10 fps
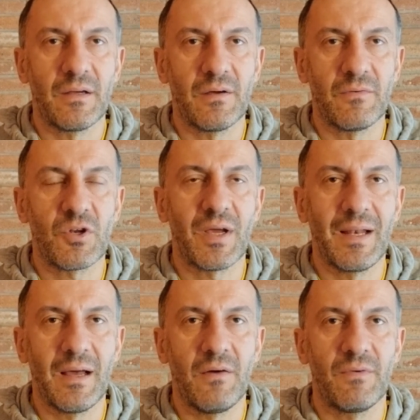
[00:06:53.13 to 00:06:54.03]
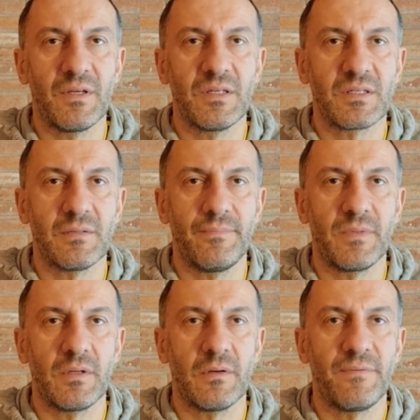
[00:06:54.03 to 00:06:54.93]
what I love is
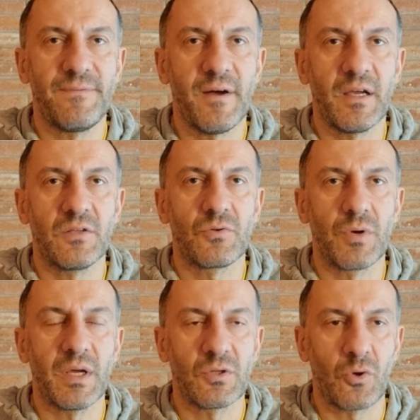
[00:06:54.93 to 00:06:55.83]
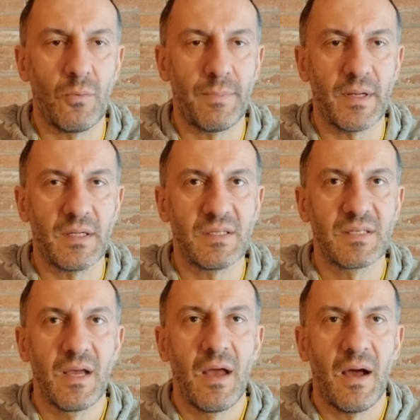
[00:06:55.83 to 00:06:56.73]
find great
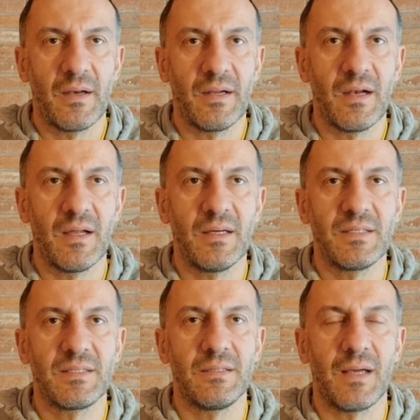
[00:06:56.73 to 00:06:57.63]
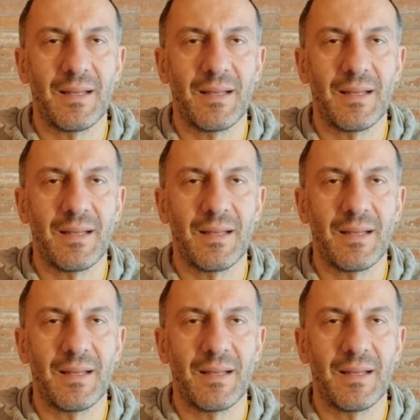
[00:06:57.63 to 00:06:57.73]
companies, analyze